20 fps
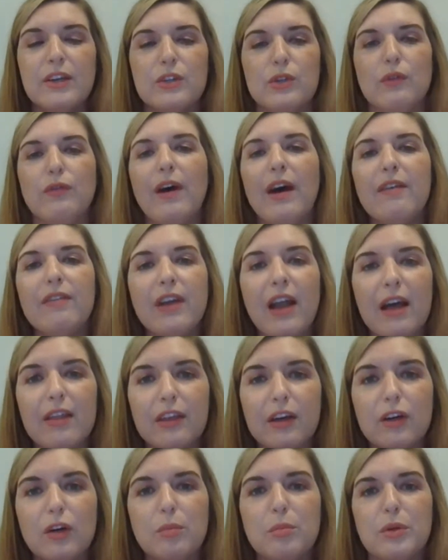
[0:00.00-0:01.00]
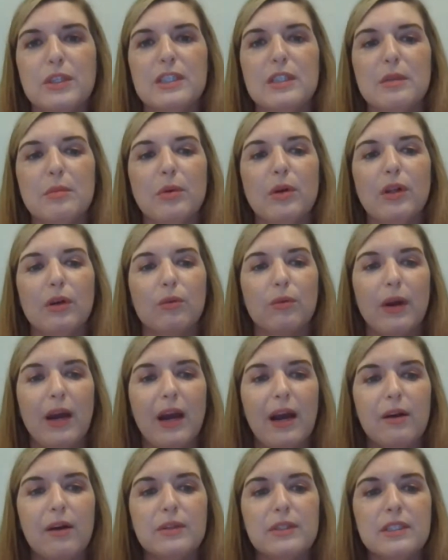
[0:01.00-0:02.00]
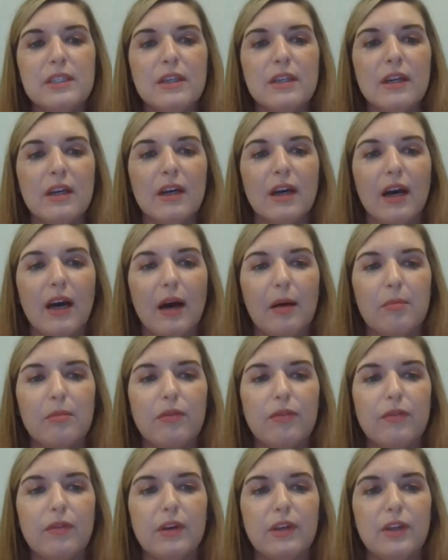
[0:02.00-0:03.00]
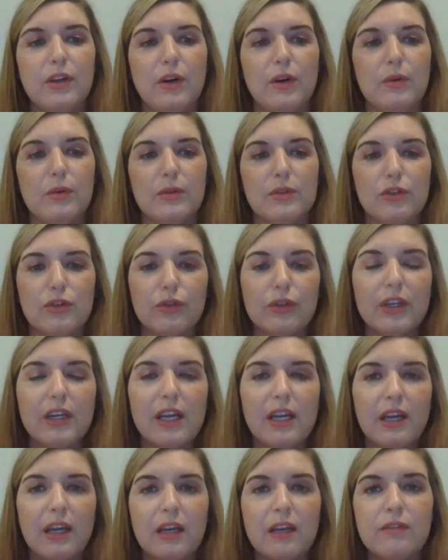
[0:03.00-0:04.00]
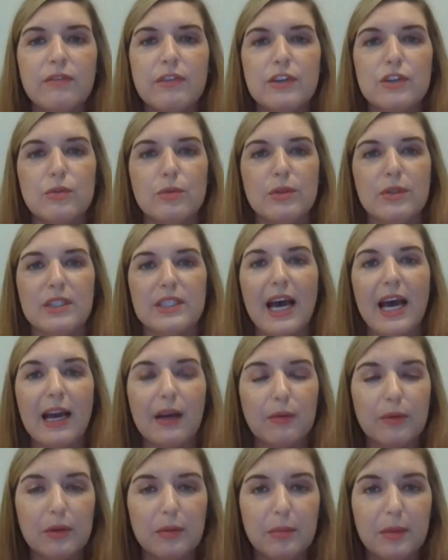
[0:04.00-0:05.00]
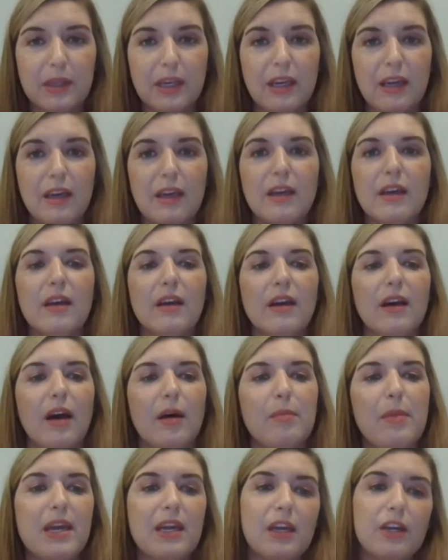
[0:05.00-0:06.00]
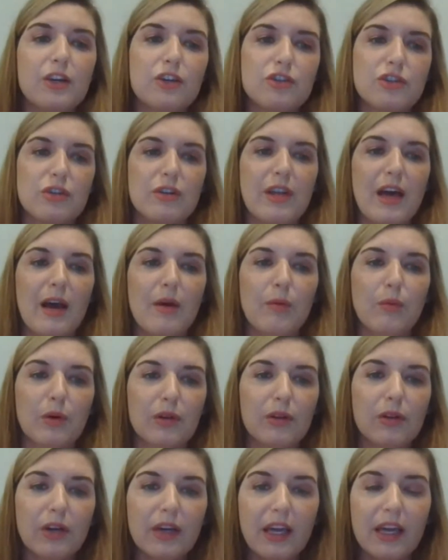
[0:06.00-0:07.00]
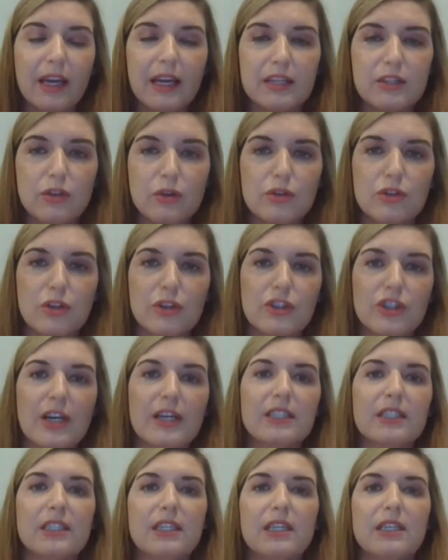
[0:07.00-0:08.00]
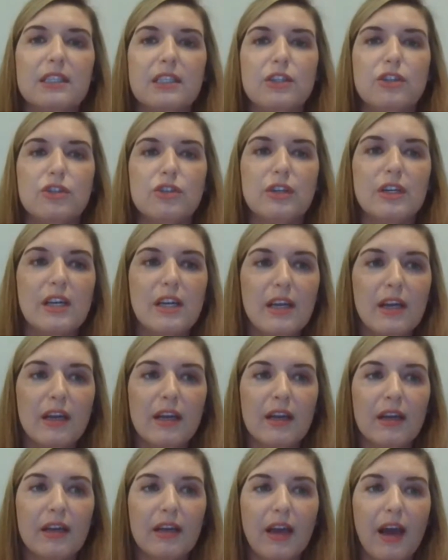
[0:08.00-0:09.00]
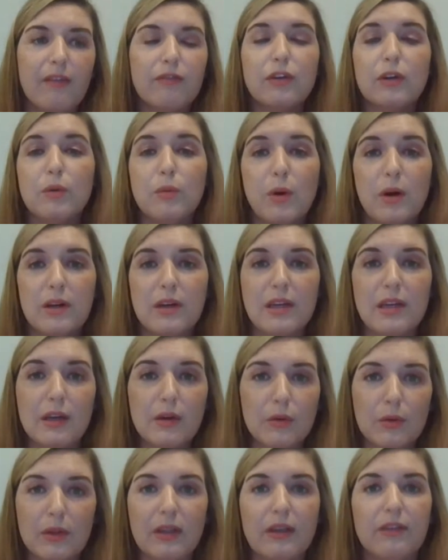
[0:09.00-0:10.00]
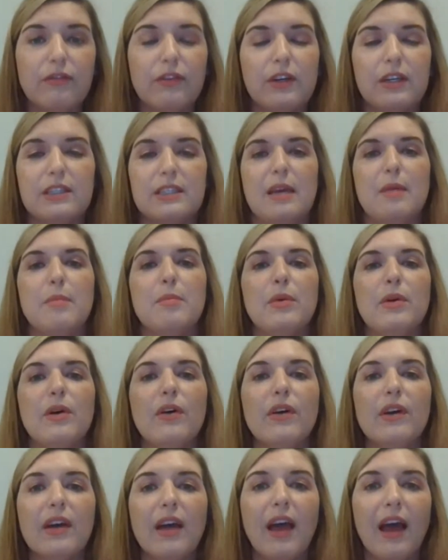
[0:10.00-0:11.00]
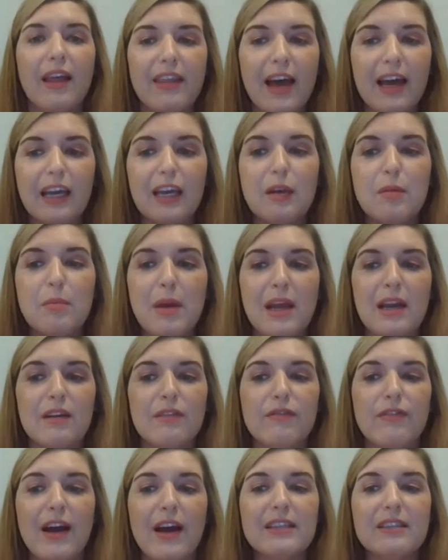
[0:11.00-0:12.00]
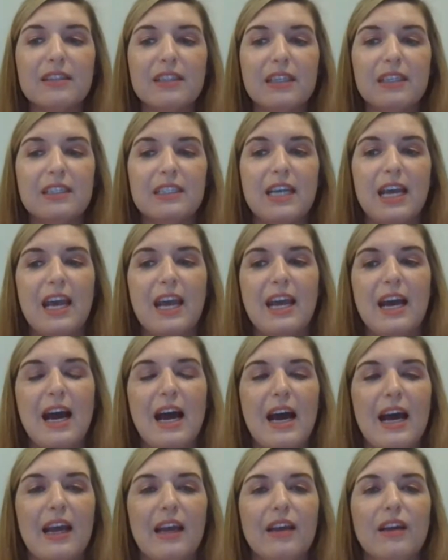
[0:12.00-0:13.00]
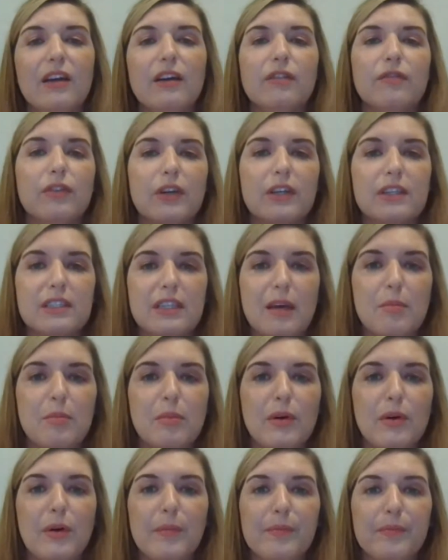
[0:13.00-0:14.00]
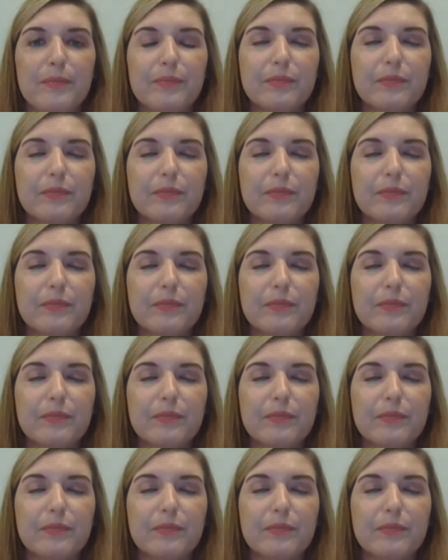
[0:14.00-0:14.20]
So if I have an ethical principle around Um, you know, treating individuals equitably, making sure that we're looking at social justice and treating everyone equally, for example, that can manifest into A I, for example,